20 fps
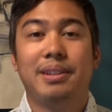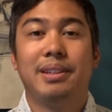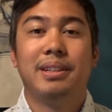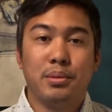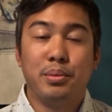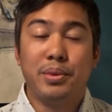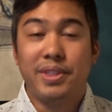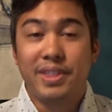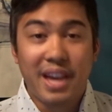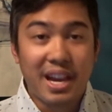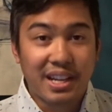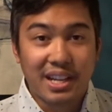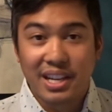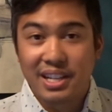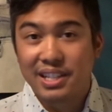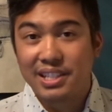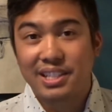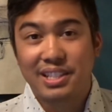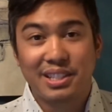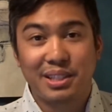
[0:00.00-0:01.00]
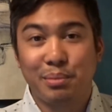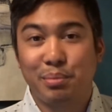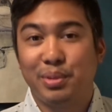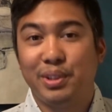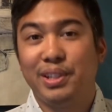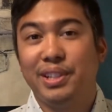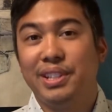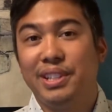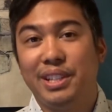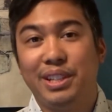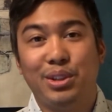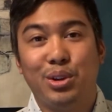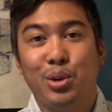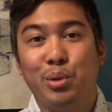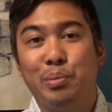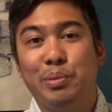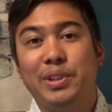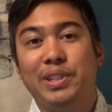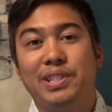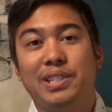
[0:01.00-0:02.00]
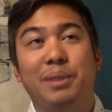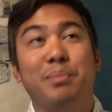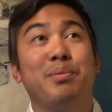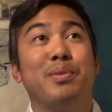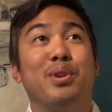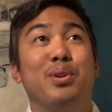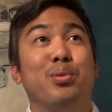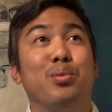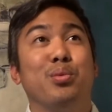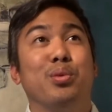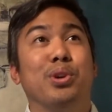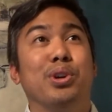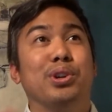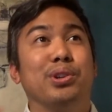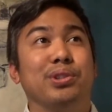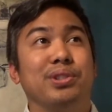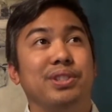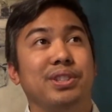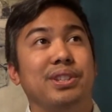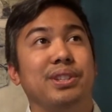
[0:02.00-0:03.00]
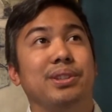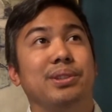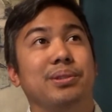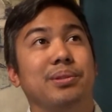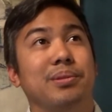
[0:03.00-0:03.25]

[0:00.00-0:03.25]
With that kind of discipline, it opens up the world to you.